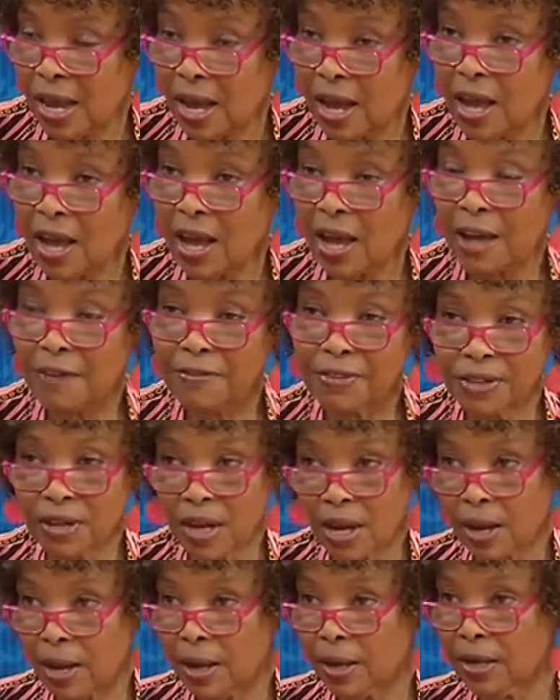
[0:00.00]
I haven't
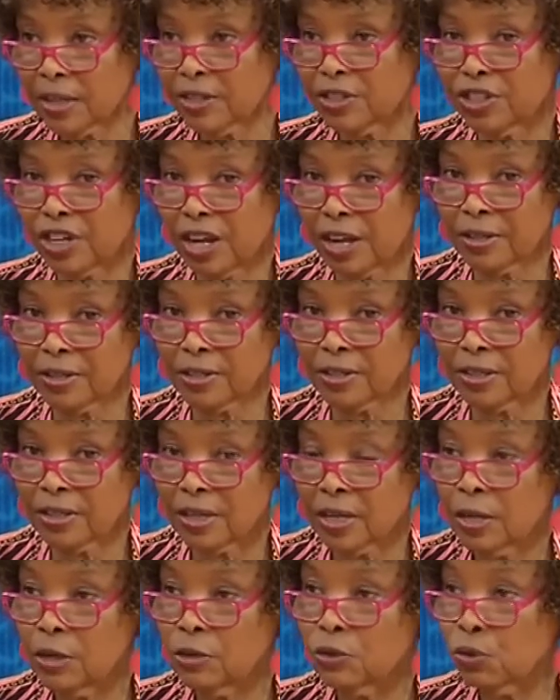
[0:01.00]
had a chance
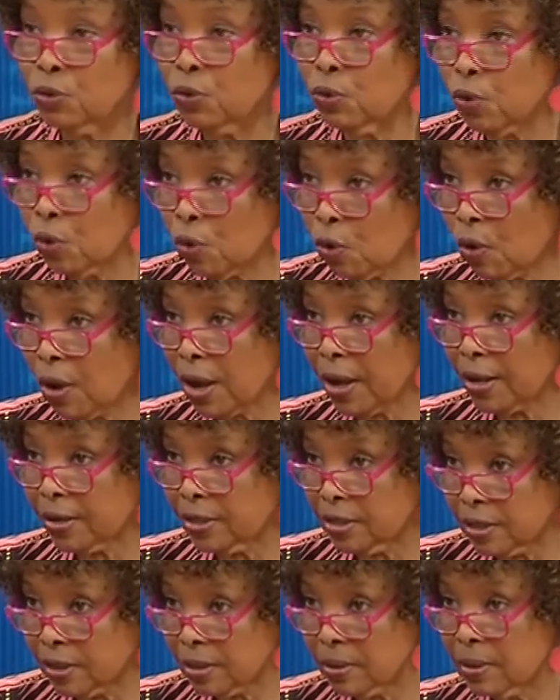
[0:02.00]
to go
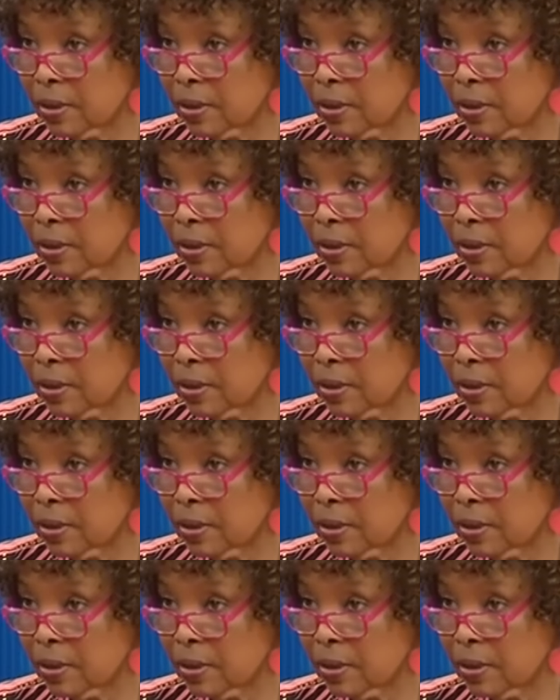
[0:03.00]
and